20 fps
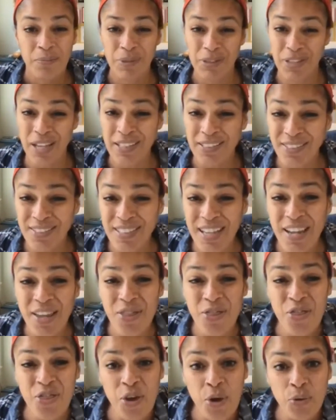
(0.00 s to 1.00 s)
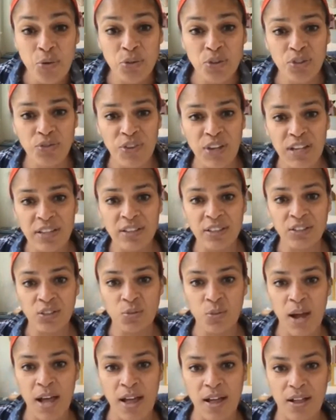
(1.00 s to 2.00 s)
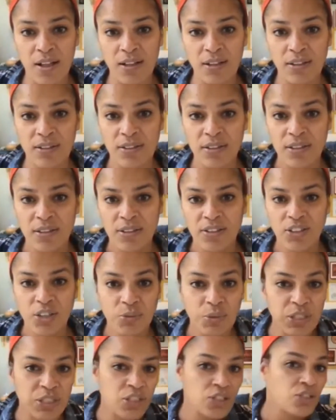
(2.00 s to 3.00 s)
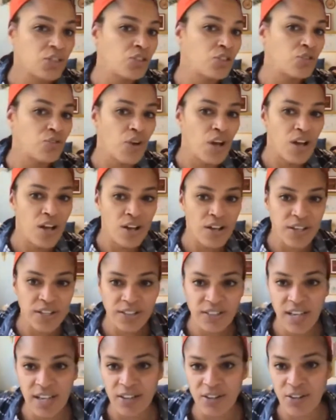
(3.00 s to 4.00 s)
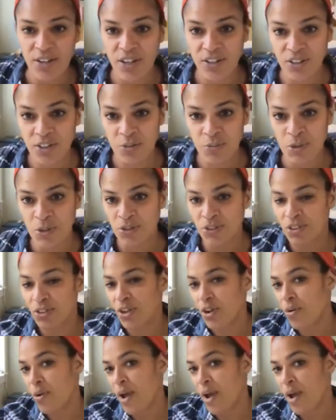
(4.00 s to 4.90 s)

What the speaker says: But let's say those fail as well. Should we just shrug and tell our customers to